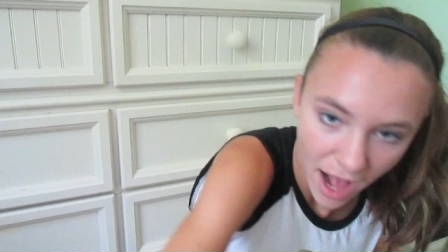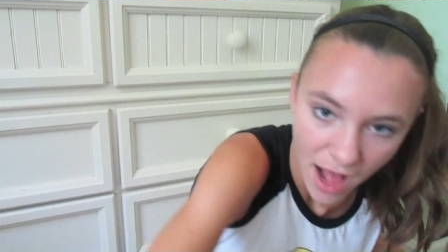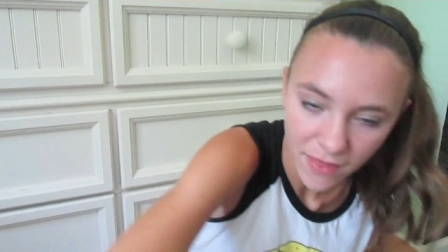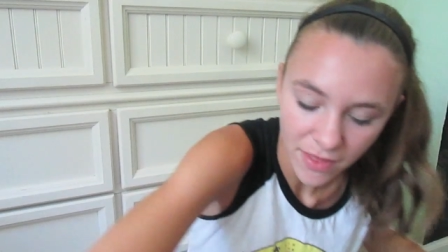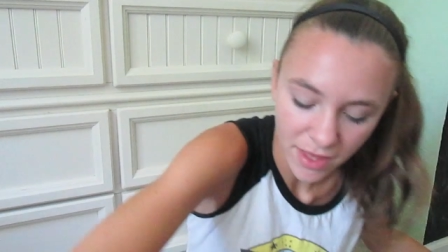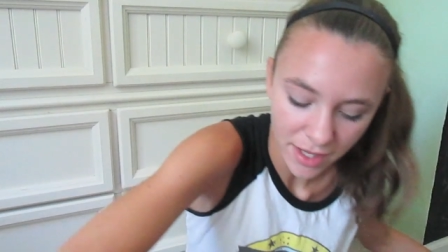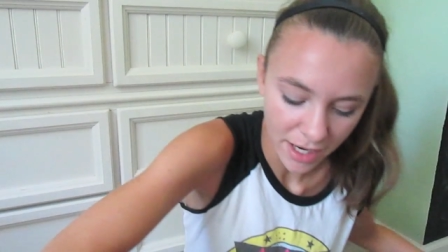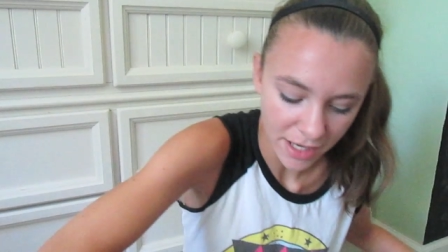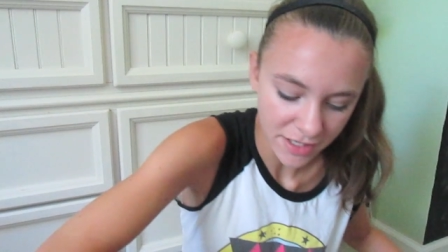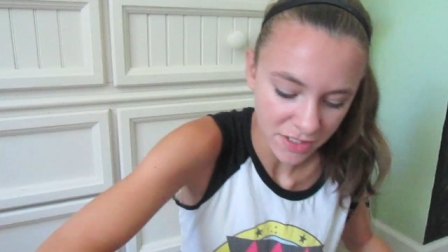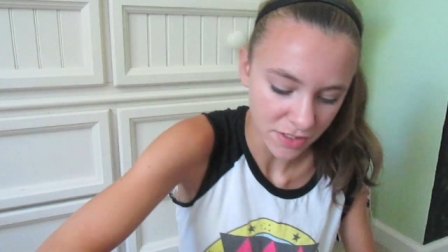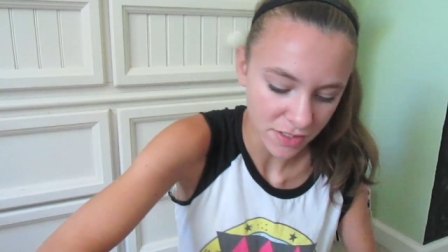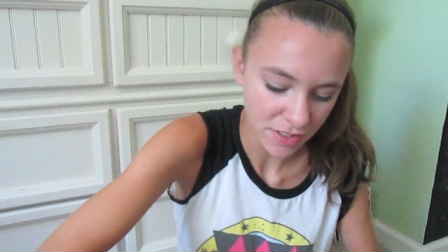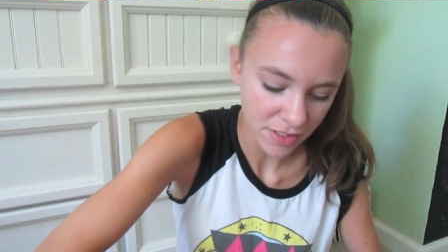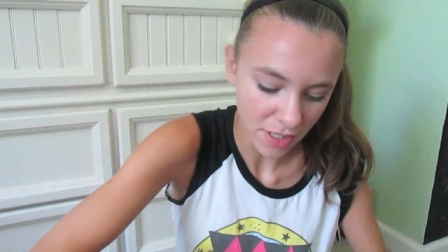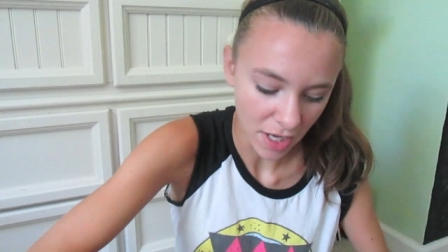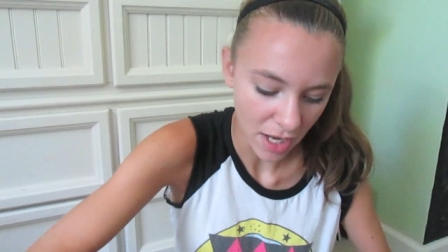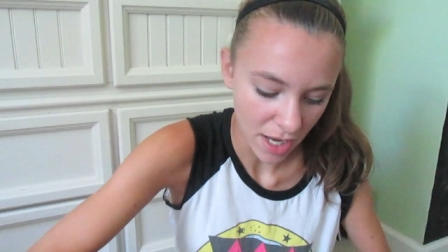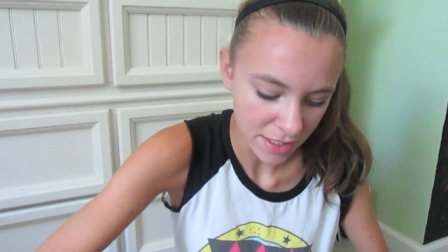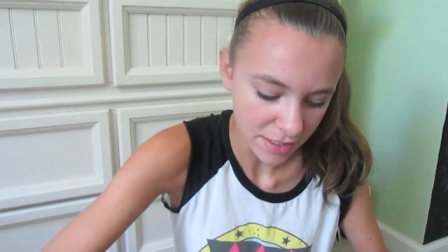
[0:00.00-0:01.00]
And then I just
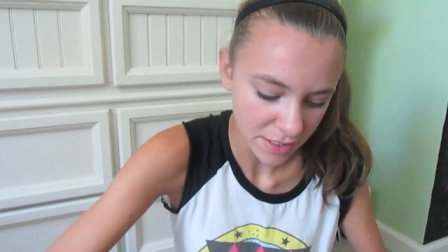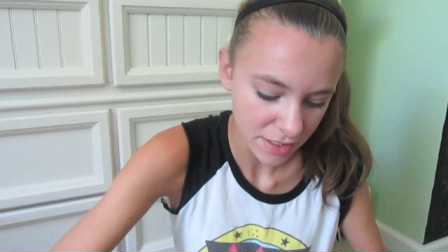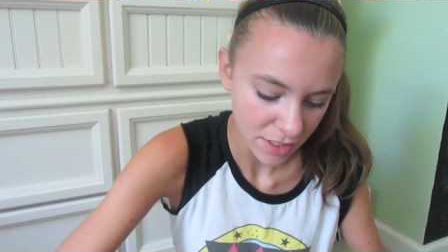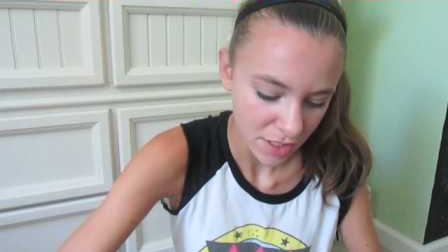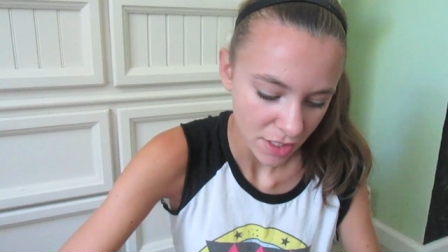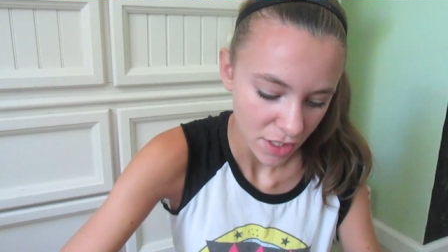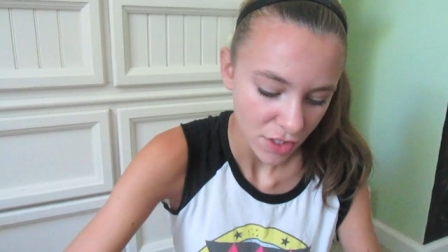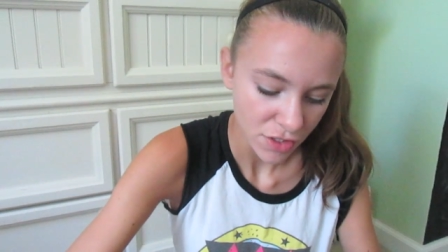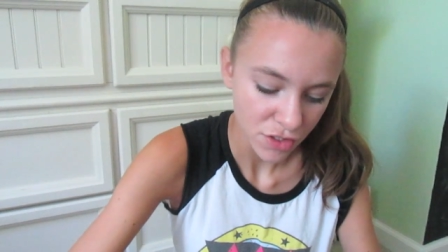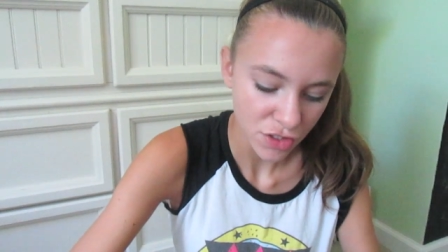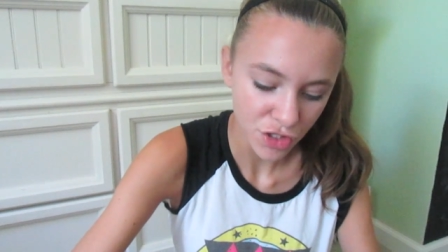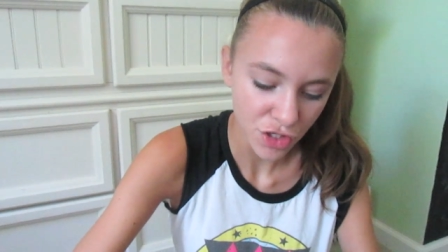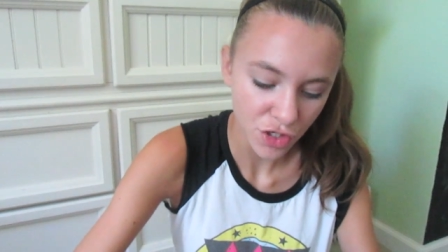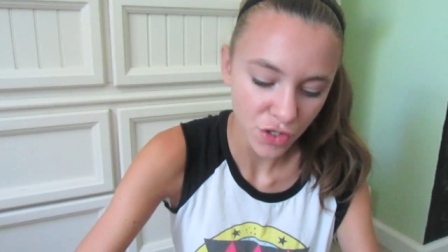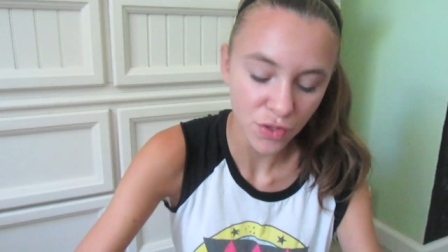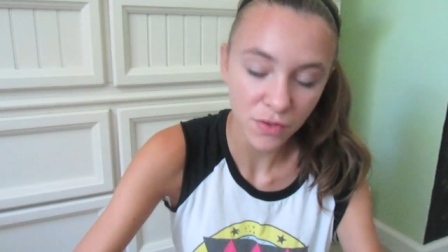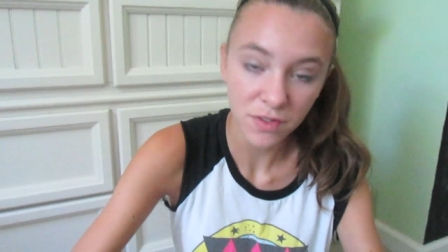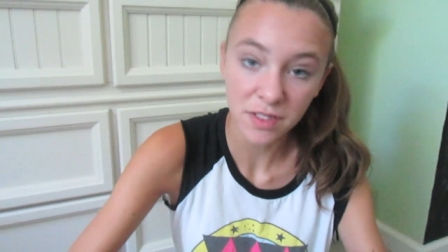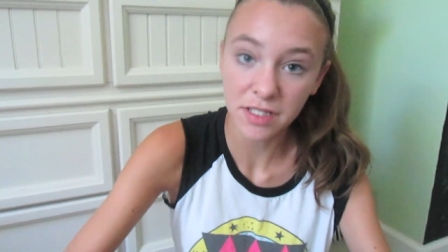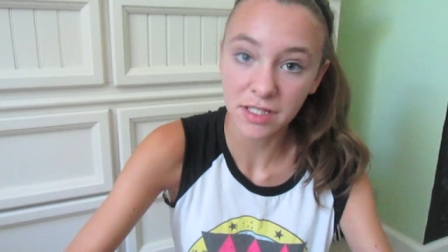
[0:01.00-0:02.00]
got
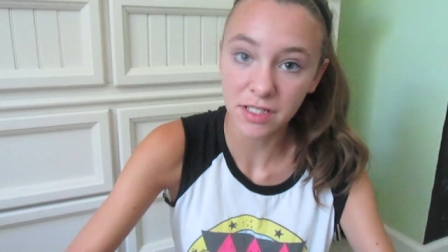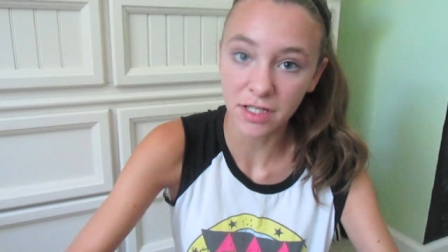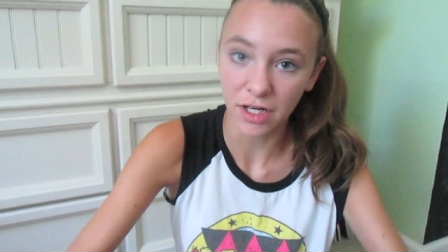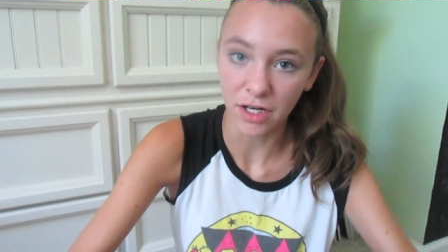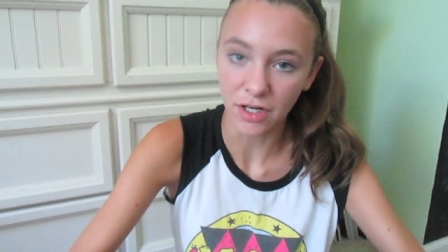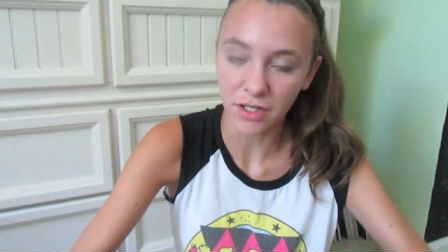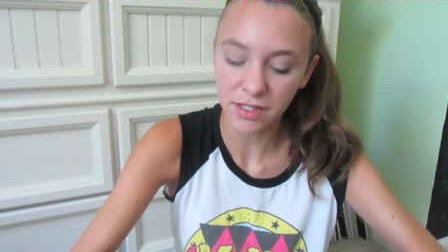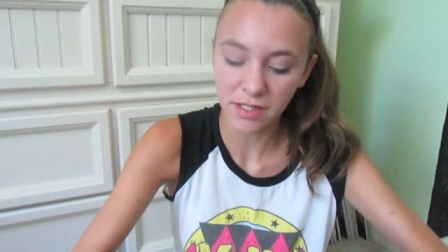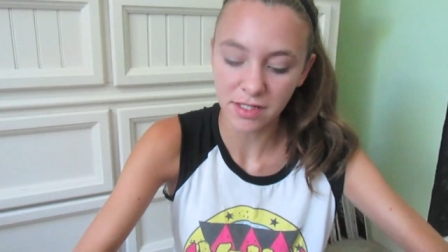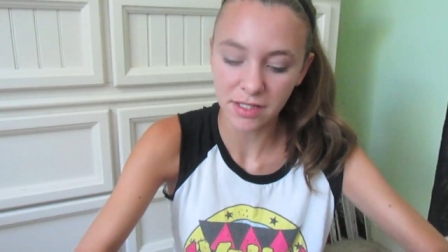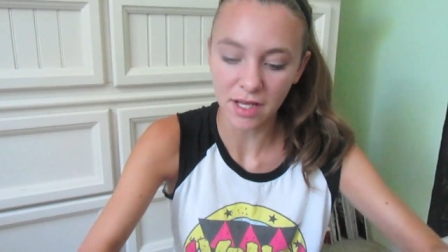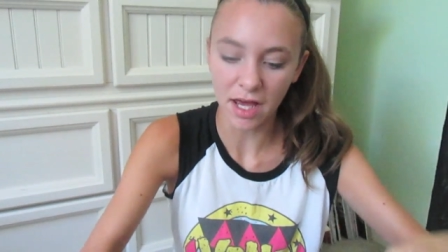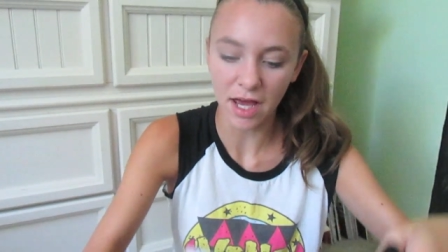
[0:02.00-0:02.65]
two skirts.